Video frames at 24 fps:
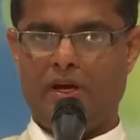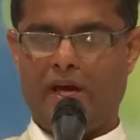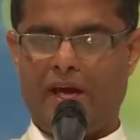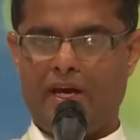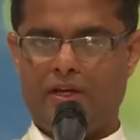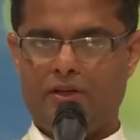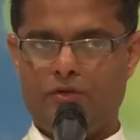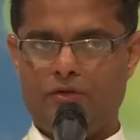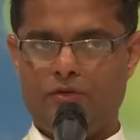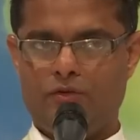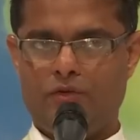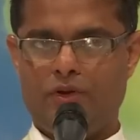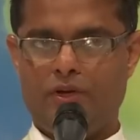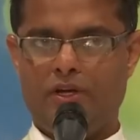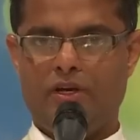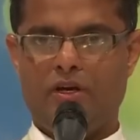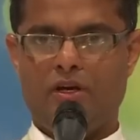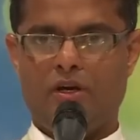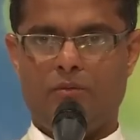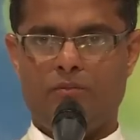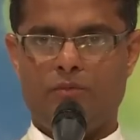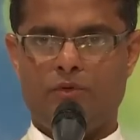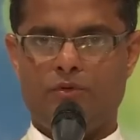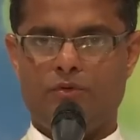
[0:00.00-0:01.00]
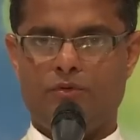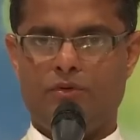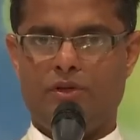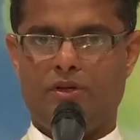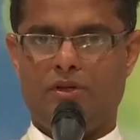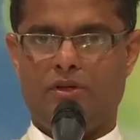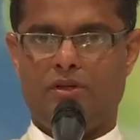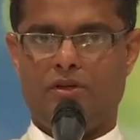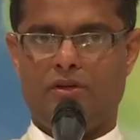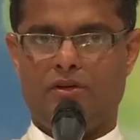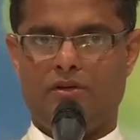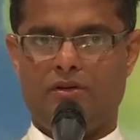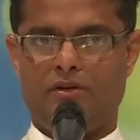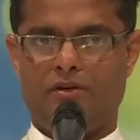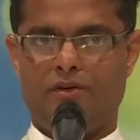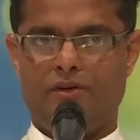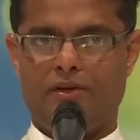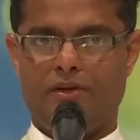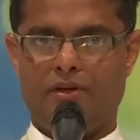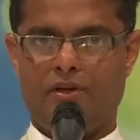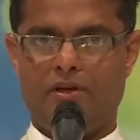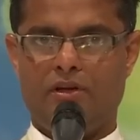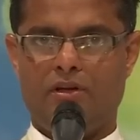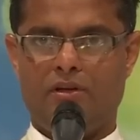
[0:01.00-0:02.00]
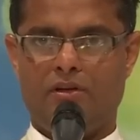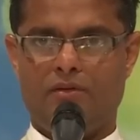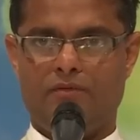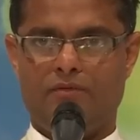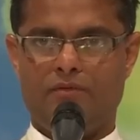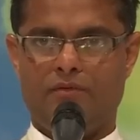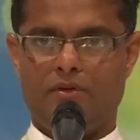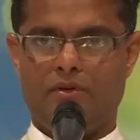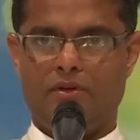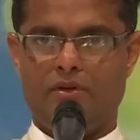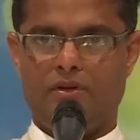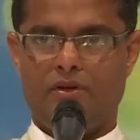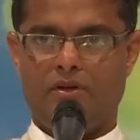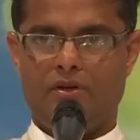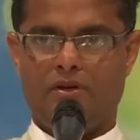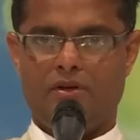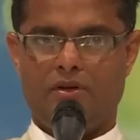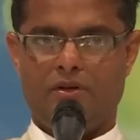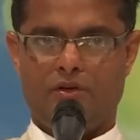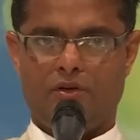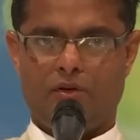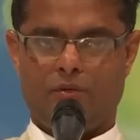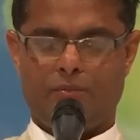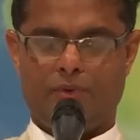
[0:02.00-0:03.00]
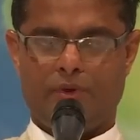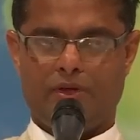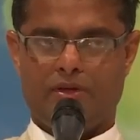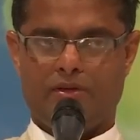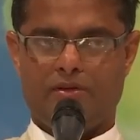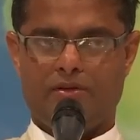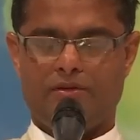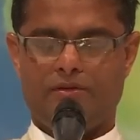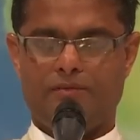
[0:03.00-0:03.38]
actually come to the real topic.